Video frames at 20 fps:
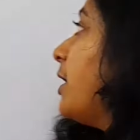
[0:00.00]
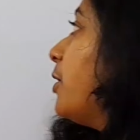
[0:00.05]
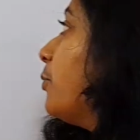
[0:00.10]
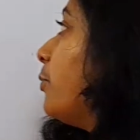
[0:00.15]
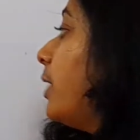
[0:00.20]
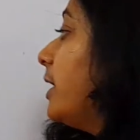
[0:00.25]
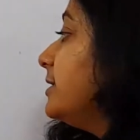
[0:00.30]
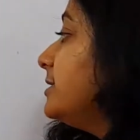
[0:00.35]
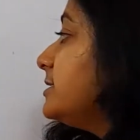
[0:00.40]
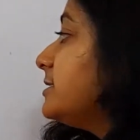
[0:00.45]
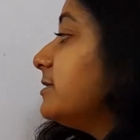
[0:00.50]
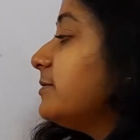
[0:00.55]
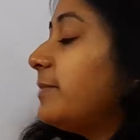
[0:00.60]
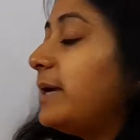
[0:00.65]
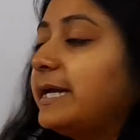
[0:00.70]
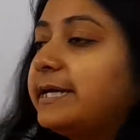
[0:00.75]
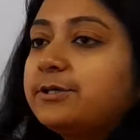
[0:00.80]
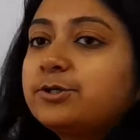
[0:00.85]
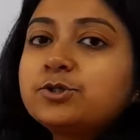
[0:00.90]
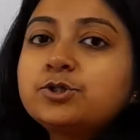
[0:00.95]
Once the
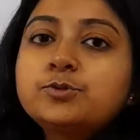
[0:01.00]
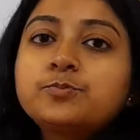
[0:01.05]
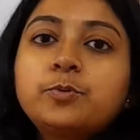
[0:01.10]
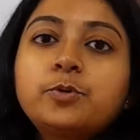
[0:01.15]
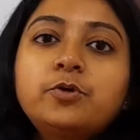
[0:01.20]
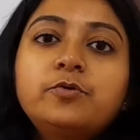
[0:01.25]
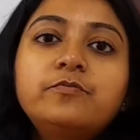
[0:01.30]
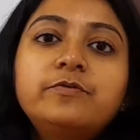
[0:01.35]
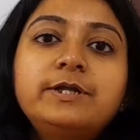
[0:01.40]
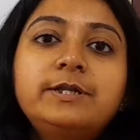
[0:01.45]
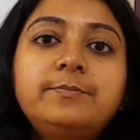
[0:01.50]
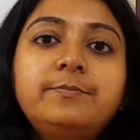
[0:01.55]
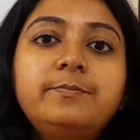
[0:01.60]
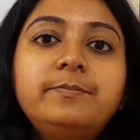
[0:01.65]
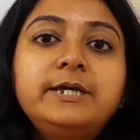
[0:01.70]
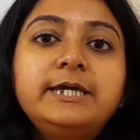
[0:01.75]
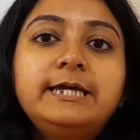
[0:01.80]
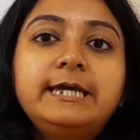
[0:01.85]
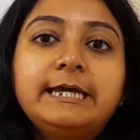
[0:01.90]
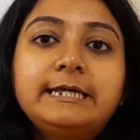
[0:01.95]
microspore will
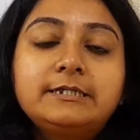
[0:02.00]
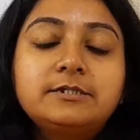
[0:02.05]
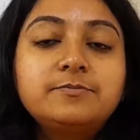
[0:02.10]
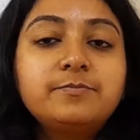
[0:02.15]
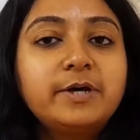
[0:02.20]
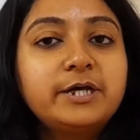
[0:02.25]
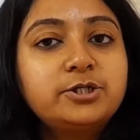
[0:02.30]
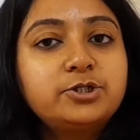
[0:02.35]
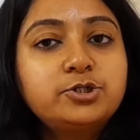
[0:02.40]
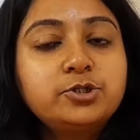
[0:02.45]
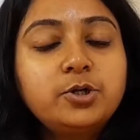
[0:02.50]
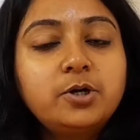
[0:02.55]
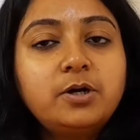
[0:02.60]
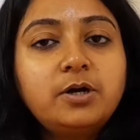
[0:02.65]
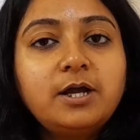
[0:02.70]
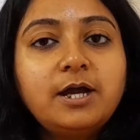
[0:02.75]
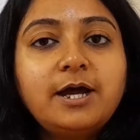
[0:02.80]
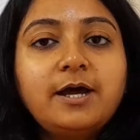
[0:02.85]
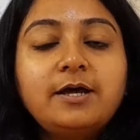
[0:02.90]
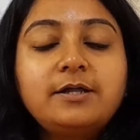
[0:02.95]
get mature,
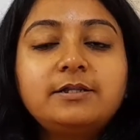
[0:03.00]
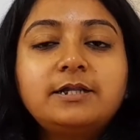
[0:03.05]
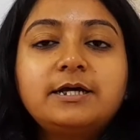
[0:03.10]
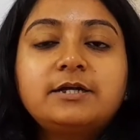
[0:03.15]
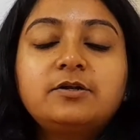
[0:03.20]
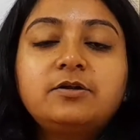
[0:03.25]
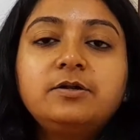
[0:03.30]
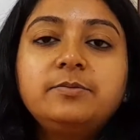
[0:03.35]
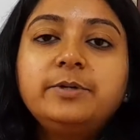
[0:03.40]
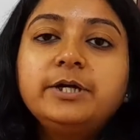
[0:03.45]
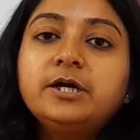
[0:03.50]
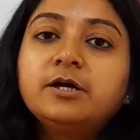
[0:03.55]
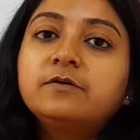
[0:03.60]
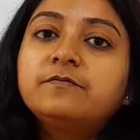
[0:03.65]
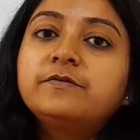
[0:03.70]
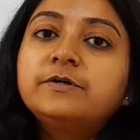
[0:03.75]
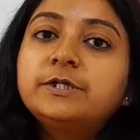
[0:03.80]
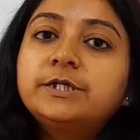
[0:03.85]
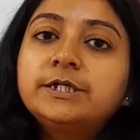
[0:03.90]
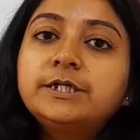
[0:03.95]
that will be
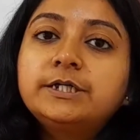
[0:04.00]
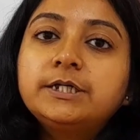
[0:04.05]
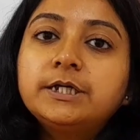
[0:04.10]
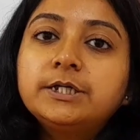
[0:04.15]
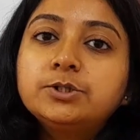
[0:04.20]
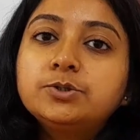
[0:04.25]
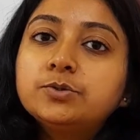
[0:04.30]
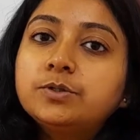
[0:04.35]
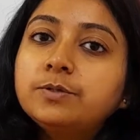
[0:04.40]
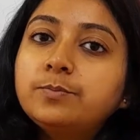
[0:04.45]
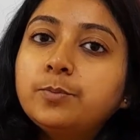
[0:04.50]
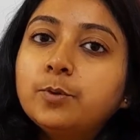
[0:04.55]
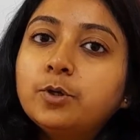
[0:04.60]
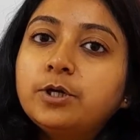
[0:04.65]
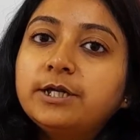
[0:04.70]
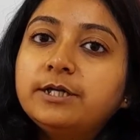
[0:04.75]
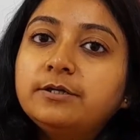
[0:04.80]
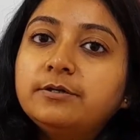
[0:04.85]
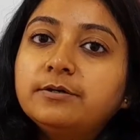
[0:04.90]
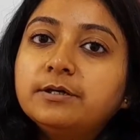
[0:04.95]
converted into the
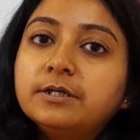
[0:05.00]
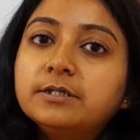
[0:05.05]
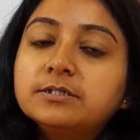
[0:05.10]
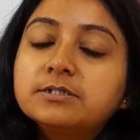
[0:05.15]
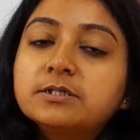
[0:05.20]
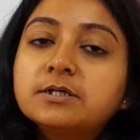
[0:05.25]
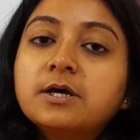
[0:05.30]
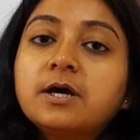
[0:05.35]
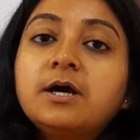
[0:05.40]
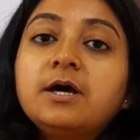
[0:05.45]
pollen grains.